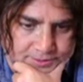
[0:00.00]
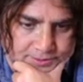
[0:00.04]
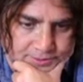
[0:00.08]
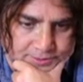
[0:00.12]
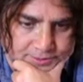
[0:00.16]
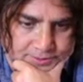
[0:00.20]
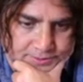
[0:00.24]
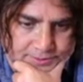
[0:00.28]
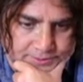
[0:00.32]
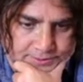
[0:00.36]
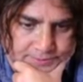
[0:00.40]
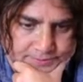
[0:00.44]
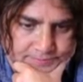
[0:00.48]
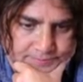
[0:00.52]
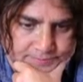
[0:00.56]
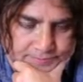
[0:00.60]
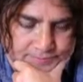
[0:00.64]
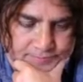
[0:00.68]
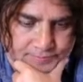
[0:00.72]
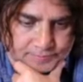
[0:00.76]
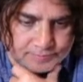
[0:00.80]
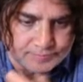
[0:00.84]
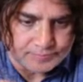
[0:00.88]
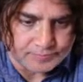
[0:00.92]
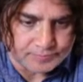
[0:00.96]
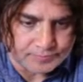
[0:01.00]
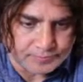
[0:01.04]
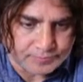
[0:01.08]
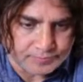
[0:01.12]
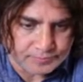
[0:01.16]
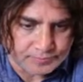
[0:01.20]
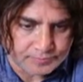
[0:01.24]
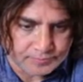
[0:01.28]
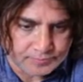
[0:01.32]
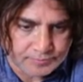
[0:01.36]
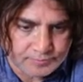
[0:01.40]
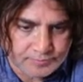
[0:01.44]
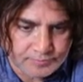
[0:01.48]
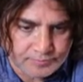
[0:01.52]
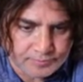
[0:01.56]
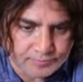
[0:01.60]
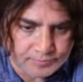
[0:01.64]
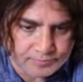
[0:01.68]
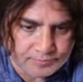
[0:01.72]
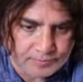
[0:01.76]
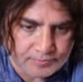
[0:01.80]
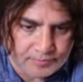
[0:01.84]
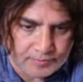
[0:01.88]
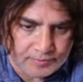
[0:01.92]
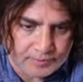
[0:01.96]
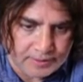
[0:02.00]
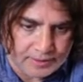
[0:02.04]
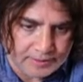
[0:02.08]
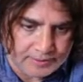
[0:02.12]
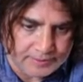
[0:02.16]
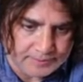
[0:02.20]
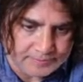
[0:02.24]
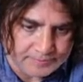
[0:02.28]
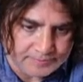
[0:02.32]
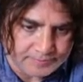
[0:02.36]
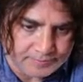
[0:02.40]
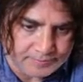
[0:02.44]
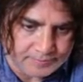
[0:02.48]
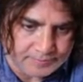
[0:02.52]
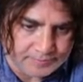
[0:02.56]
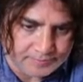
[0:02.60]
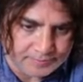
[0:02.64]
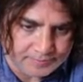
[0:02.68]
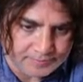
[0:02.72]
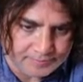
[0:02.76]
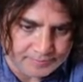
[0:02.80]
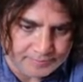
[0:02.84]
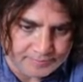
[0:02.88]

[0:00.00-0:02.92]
(silent)